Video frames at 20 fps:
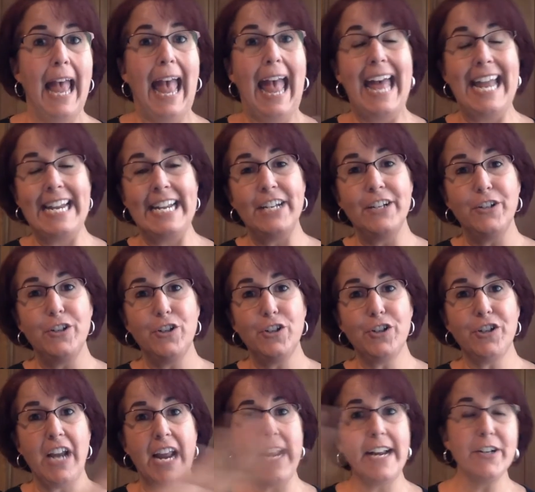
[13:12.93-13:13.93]
And it
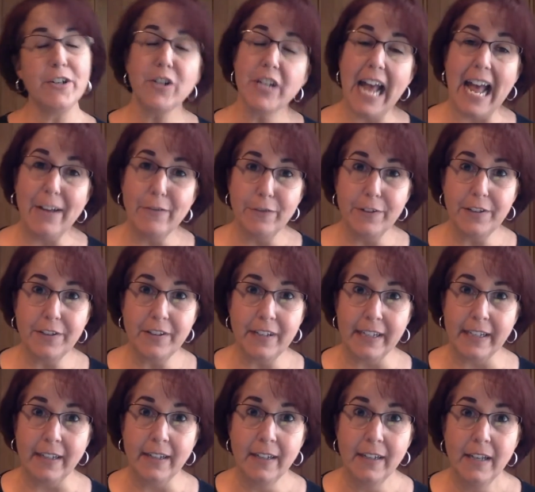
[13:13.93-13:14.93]
changed
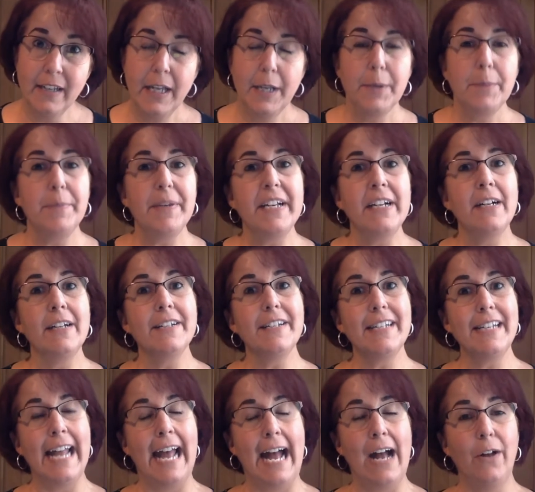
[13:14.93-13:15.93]
everything because
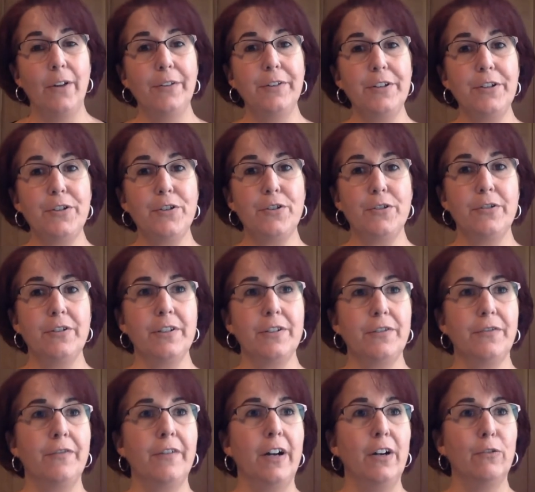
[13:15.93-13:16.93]
now the students
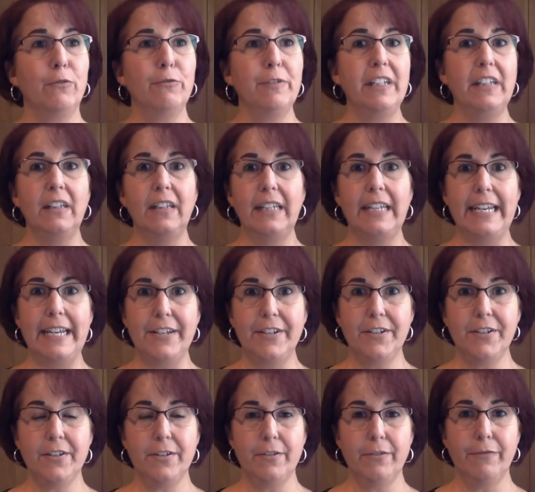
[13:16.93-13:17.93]
felt
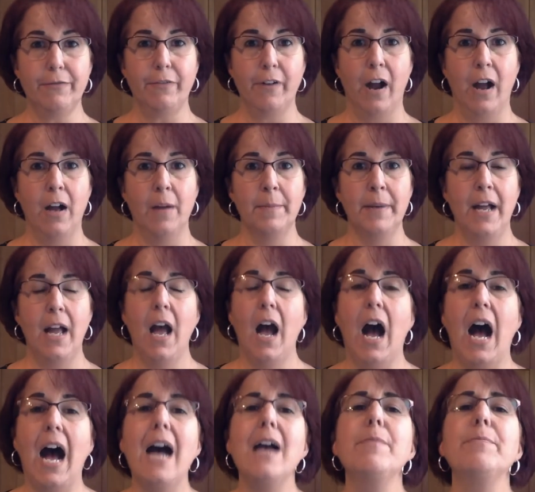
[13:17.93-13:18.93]
released from
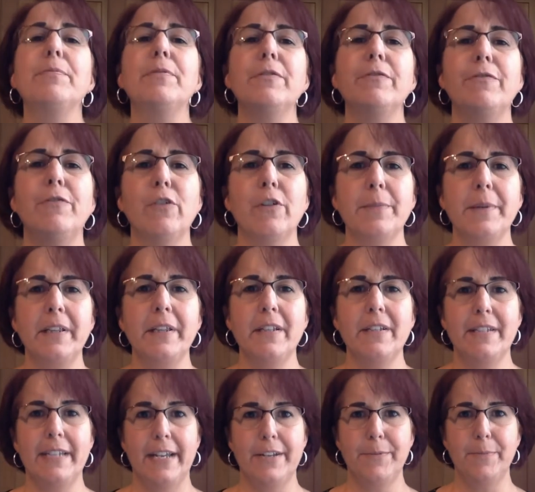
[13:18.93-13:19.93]
I'm performing
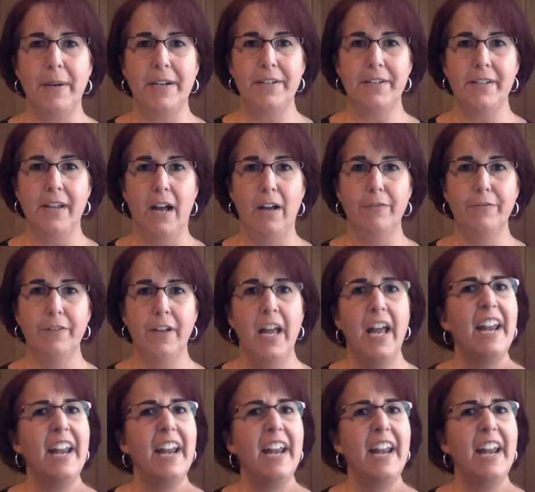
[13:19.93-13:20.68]
this as myself.